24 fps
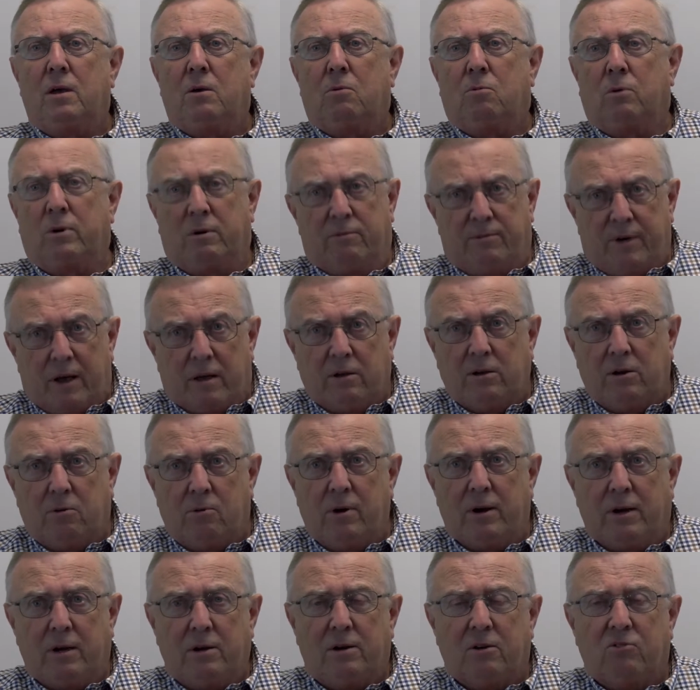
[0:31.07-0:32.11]
when
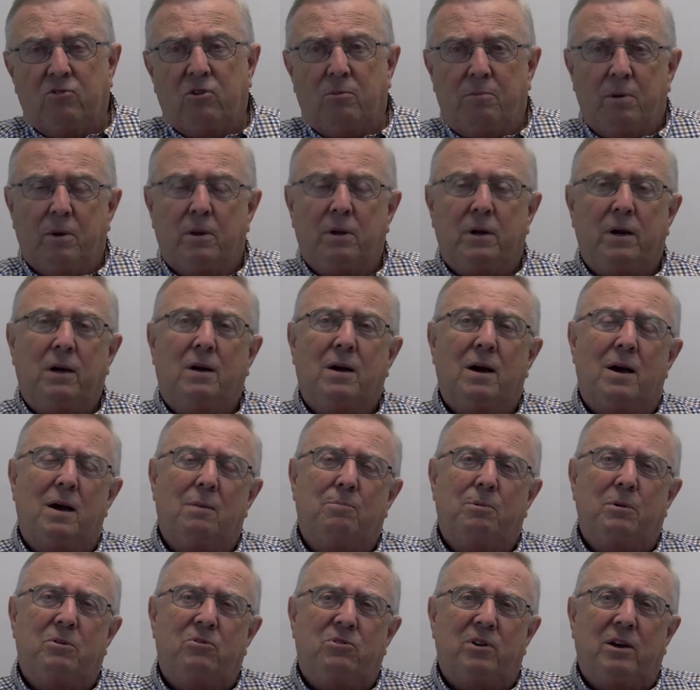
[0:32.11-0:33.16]
evaluating disability
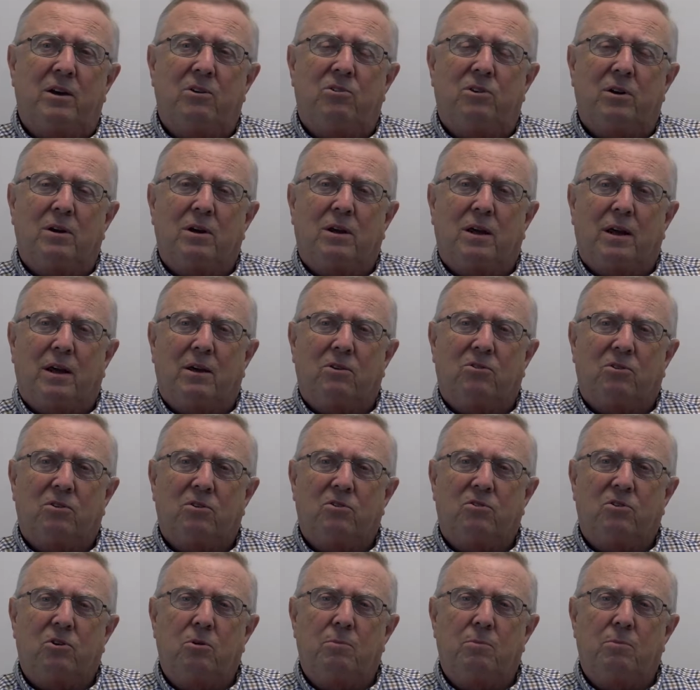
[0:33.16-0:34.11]
compensation cases.